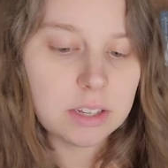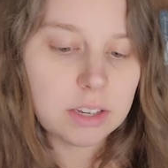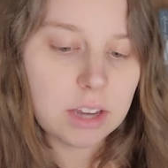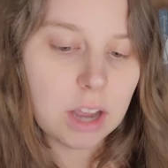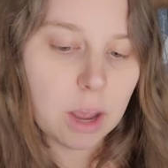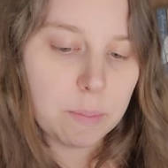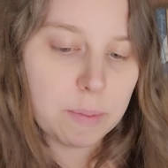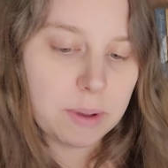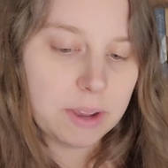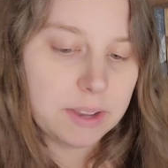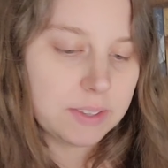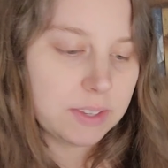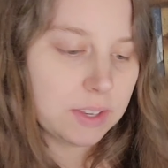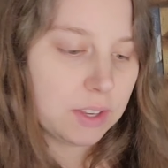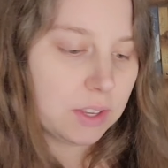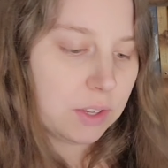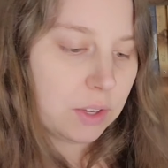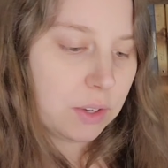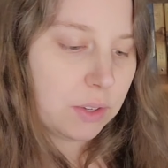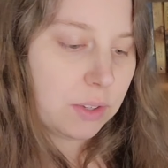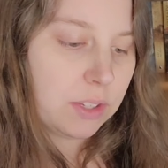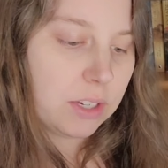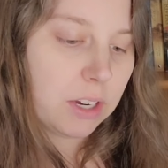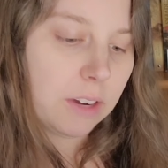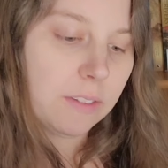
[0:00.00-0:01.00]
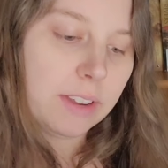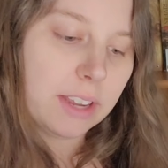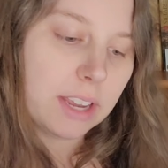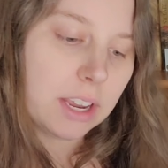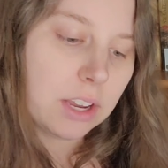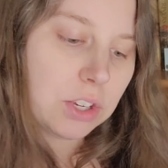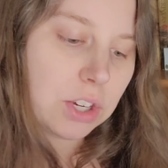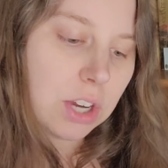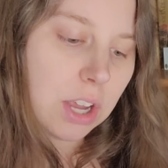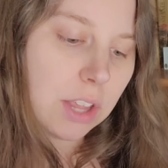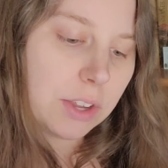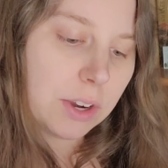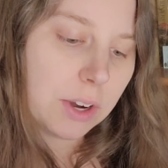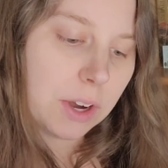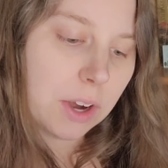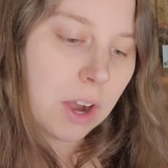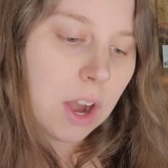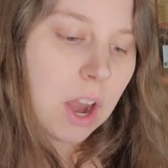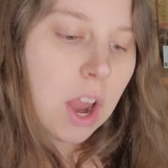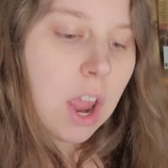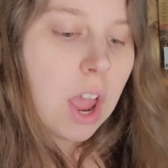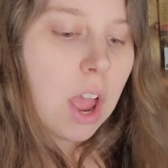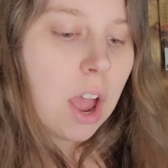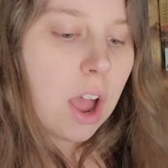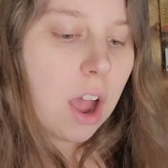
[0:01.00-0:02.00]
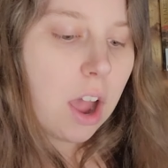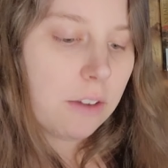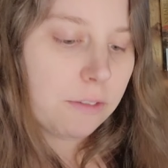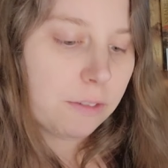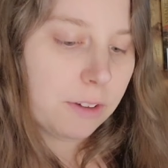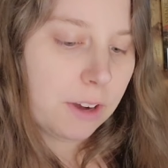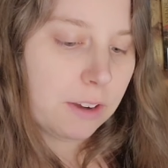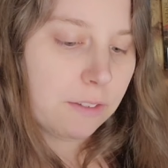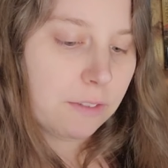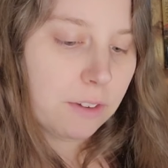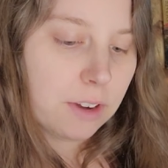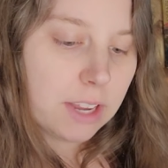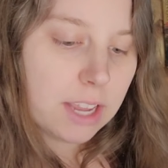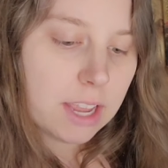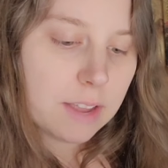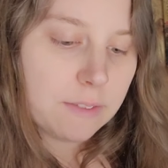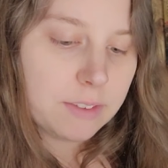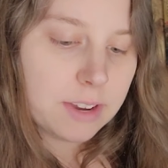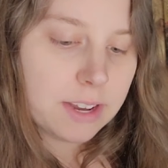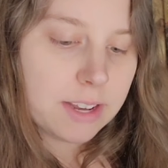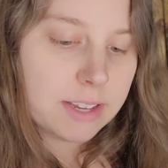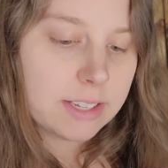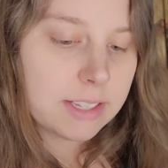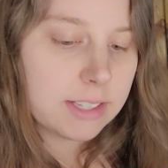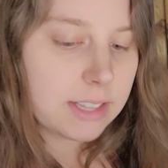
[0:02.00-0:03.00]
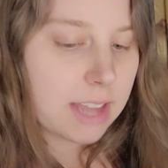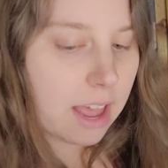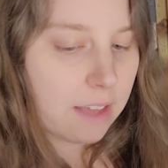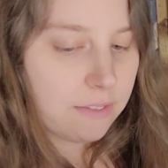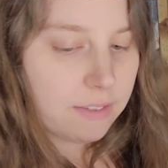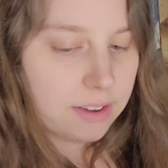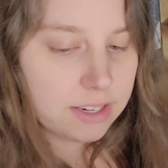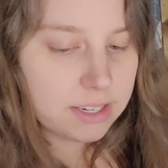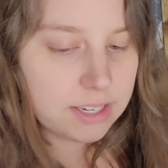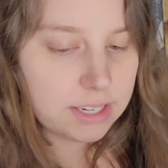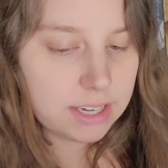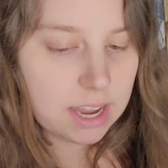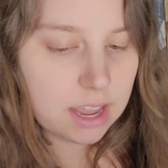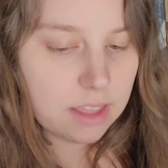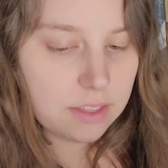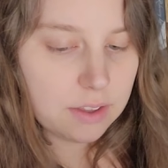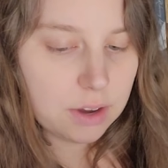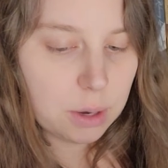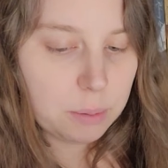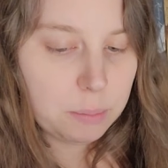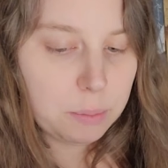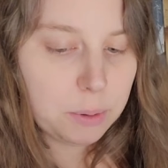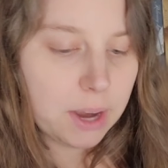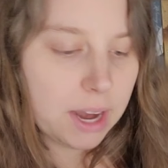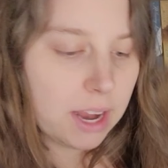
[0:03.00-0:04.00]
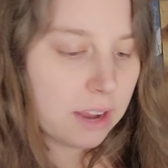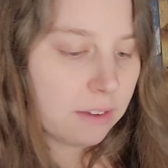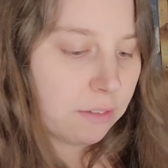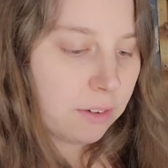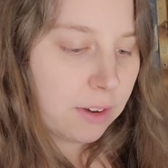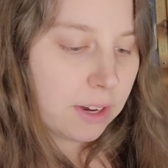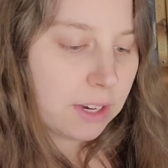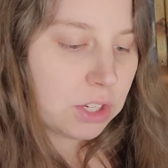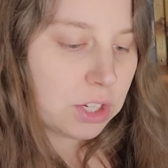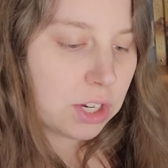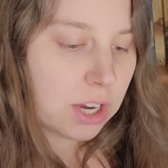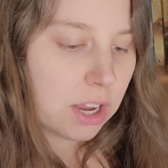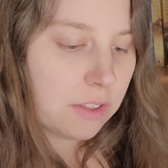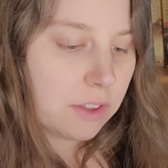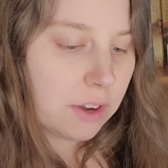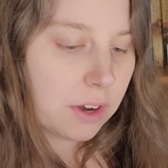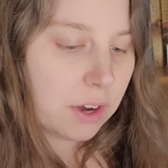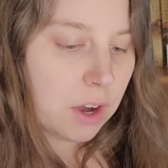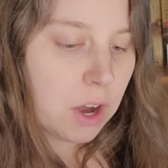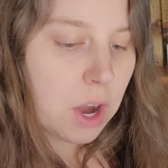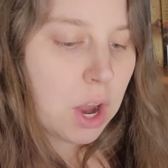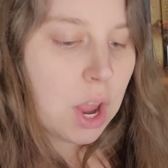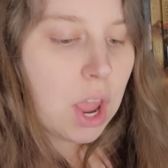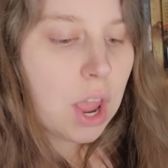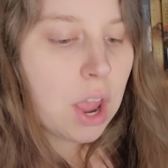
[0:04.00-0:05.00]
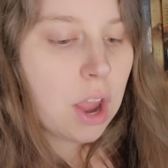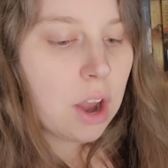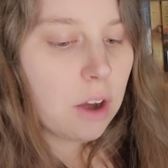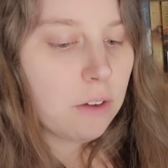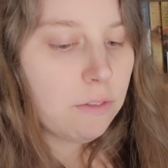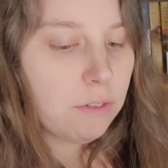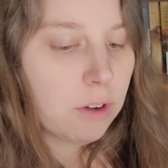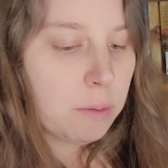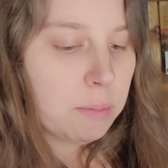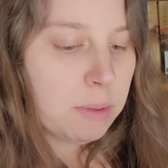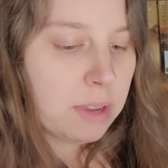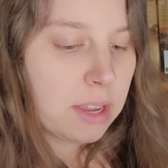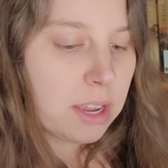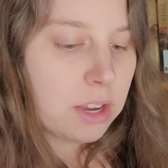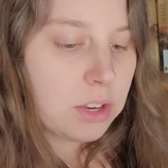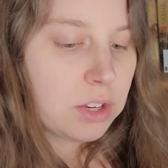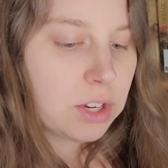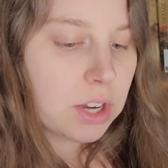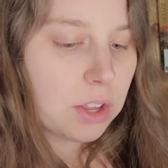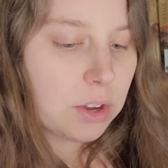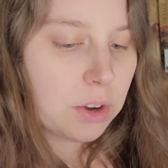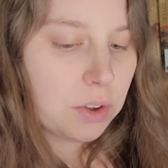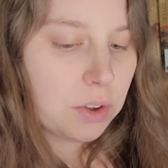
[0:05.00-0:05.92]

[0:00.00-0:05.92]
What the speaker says: Topics include serving each other, offering forgiveness, laughing together, praying for each other, affirming each other